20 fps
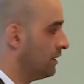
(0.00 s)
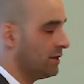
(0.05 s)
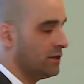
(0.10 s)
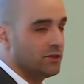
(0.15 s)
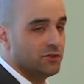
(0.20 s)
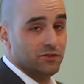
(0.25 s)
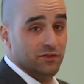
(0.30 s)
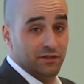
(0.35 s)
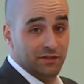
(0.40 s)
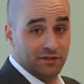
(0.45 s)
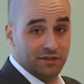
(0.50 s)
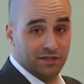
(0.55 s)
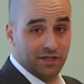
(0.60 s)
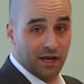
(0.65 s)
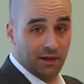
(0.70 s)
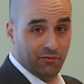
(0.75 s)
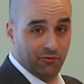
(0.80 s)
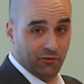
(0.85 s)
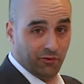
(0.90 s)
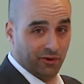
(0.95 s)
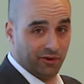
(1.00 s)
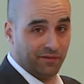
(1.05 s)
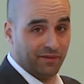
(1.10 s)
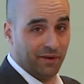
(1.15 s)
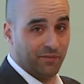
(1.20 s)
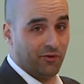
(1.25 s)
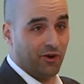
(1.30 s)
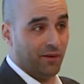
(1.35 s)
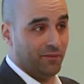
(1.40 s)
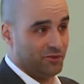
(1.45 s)
So these are the top four. I
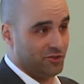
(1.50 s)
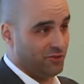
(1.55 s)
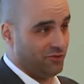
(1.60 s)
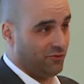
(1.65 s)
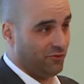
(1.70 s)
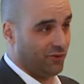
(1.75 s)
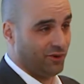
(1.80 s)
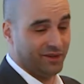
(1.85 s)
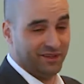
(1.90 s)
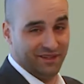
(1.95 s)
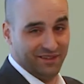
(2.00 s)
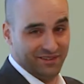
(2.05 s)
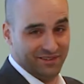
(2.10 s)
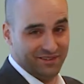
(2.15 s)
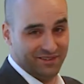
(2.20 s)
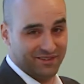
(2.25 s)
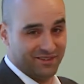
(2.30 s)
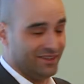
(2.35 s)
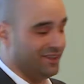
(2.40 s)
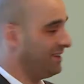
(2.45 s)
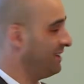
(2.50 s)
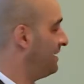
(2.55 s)
promised you four keys.